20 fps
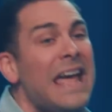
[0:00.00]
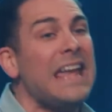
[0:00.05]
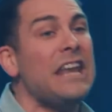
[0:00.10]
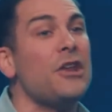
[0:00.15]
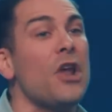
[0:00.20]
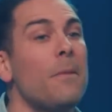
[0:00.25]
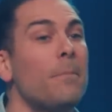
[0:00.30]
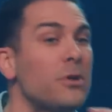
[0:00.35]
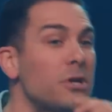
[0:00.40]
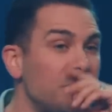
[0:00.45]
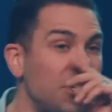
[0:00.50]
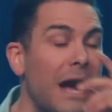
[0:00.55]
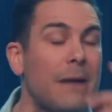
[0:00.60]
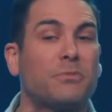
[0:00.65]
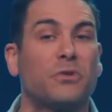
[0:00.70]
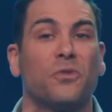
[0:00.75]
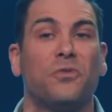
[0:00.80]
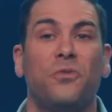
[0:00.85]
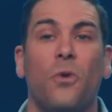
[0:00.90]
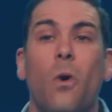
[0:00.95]
In Numbers
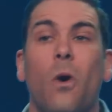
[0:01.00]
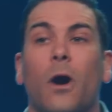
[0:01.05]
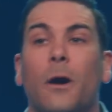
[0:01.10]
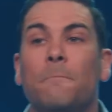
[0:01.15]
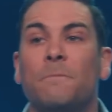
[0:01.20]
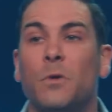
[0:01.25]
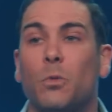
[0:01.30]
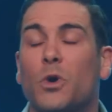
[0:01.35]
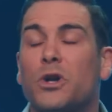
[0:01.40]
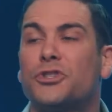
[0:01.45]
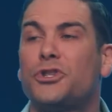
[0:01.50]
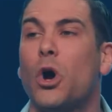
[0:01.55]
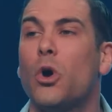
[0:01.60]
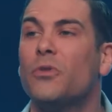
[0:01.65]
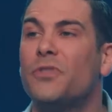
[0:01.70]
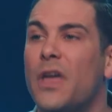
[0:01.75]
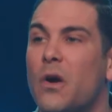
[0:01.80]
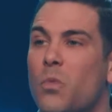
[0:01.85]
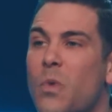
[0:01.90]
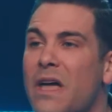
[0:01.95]
chapter 4, we're
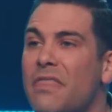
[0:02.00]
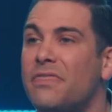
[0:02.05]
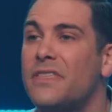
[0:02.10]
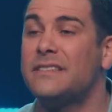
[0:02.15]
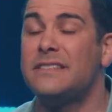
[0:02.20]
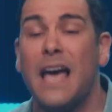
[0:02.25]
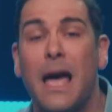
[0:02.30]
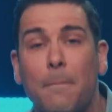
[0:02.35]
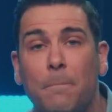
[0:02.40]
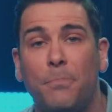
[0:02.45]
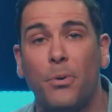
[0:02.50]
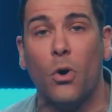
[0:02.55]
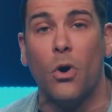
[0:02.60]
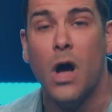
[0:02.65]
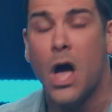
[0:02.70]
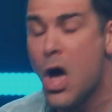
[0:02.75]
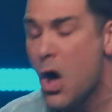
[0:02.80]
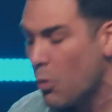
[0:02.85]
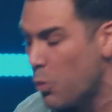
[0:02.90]
told that when the temple